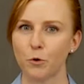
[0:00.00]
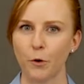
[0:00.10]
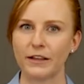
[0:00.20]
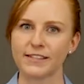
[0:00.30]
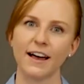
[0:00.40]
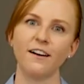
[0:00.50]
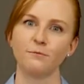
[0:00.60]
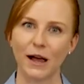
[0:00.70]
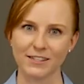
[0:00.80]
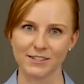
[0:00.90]
points
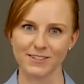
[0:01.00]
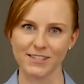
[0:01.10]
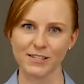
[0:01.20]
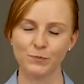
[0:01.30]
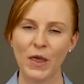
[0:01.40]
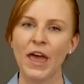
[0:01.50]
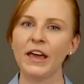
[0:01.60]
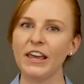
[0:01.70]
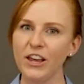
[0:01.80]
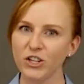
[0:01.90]
of muscles.
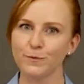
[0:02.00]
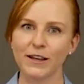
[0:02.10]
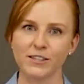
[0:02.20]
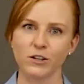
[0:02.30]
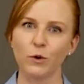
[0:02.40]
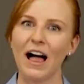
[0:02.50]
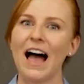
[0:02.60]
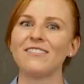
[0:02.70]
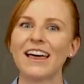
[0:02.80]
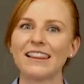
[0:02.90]
Each muscle will
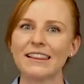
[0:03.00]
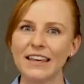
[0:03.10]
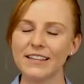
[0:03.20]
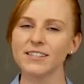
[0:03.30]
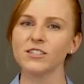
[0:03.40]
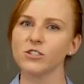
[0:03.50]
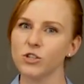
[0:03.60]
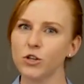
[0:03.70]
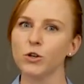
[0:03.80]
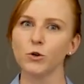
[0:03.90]
have at least
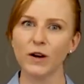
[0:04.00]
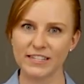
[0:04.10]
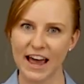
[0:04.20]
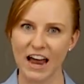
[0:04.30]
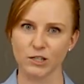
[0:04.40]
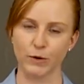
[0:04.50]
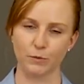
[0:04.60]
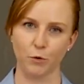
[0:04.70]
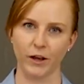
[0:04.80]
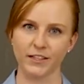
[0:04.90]
2 attachment
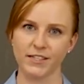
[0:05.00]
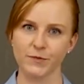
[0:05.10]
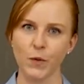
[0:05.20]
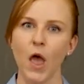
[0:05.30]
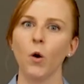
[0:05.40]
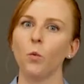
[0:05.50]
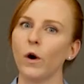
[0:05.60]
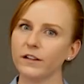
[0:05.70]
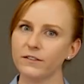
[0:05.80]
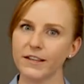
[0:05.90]
points.
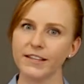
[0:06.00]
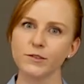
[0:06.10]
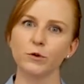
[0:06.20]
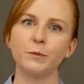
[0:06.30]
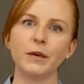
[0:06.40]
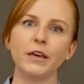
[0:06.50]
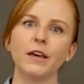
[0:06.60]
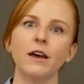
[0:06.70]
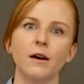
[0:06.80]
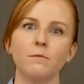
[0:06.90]
One of these will
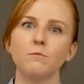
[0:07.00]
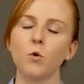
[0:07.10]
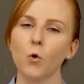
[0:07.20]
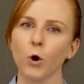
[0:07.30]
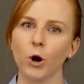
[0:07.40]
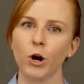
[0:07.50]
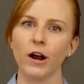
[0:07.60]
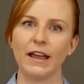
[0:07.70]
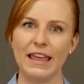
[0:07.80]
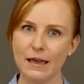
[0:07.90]
be
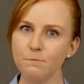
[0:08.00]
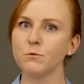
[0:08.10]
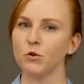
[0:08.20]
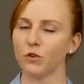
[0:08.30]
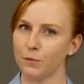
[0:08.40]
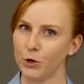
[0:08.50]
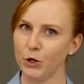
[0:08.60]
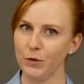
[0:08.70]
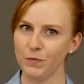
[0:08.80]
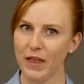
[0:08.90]
more
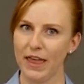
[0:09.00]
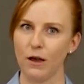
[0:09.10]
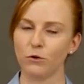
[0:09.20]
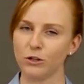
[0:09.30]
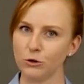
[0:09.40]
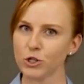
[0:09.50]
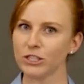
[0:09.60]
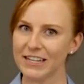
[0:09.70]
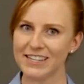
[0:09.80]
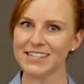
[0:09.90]
immovable. It will
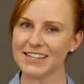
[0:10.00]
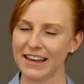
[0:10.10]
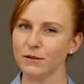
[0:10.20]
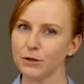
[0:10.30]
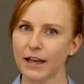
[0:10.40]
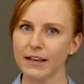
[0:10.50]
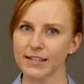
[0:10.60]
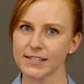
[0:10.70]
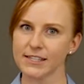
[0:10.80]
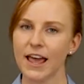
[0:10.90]
usually stay in
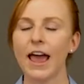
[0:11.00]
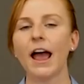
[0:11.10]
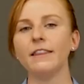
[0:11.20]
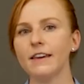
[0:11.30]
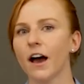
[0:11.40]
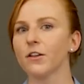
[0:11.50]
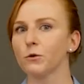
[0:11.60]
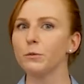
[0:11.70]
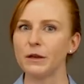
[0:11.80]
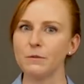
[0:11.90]
place, and the other
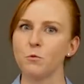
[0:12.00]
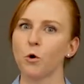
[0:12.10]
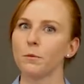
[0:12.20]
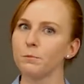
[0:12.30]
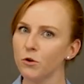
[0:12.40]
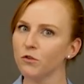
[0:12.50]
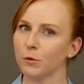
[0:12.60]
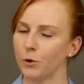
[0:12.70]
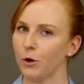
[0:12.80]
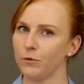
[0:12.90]
will be more
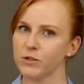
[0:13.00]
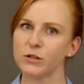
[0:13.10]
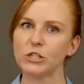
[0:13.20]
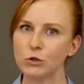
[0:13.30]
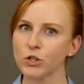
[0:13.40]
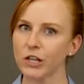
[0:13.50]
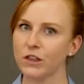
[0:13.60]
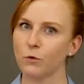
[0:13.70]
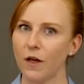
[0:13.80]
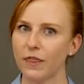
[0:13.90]
movable. So it's usually
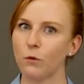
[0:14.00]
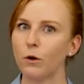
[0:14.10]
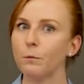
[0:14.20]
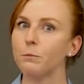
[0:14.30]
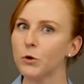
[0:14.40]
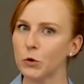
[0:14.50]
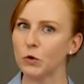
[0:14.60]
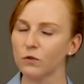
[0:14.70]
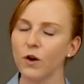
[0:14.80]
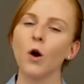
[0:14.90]
the one that will
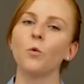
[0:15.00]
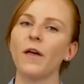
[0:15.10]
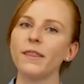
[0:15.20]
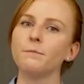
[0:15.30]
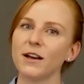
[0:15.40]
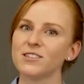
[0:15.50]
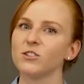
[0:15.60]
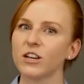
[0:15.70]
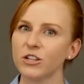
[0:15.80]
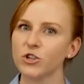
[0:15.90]
move when the
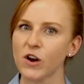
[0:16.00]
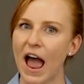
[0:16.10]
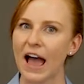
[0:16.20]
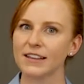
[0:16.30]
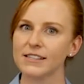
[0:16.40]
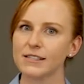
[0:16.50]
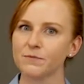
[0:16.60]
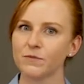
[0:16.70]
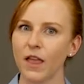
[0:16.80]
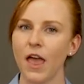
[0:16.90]
muscle contracts.
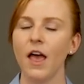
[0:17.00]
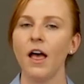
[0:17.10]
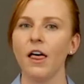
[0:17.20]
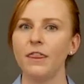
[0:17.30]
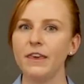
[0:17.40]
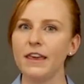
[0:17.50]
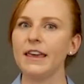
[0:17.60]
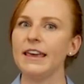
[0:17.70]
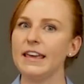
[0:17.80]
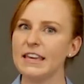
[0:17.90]

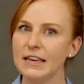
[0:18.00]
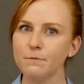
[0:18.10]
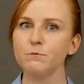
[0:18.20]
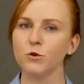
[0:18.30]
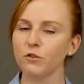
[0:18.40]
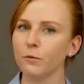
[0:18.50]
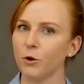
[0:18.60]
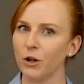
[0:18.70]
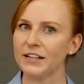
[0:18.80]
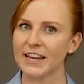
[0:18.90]
The
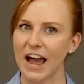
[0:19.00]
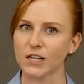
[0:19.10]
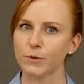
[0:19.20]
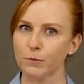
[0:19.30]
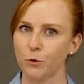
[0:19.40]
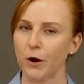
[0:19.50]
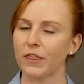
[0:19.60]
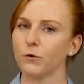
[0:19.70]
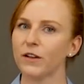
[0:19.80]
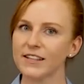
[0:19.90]
immovable attachment
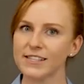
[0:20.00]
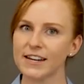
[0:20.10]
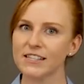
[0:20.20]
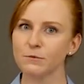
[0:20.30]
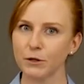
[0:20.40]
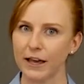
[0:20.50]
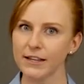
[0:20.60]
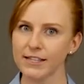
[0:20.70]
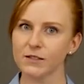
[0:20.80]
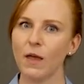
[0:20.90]
point, the one that stays in
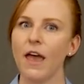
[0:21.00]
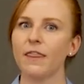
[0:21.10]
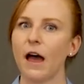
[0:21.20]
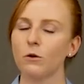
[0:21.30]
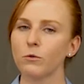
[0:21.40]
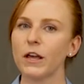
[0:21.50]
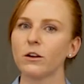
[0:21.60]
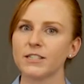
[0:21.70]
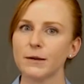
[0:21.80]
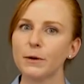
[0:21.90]
place, that one we
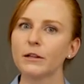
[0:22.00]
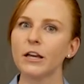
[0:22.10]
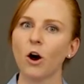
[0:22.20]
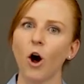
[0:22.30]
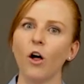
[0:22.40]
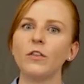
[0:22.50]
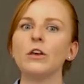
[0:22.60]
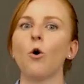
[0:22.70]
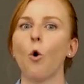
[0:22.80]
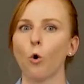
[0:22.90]
typically call
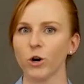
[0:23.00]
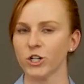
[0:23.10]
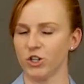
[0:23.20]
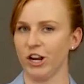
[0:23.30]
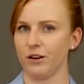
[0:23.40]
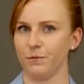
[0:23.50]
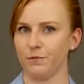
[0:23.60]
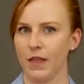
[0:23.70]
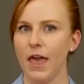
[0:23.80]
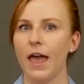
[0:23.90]
the origin.
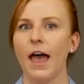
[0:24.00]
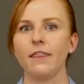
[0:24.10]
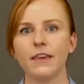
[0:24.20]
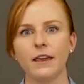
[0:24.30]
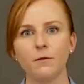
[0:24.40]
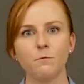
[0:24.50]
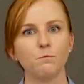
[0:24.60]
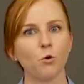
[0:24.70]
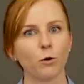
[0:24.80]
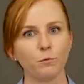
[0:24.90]
And the
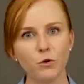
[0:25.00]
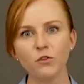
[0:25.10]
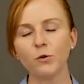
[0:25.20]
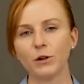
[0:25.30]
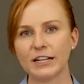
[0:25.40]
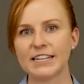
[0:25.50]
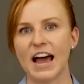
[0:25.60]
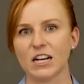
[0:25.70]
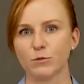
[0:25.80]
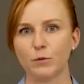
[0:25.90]
more movable
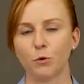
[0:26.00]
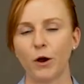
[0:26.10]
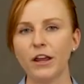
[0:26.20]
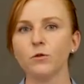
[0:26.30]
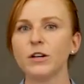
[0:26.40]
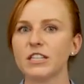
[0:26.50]
attachment point, we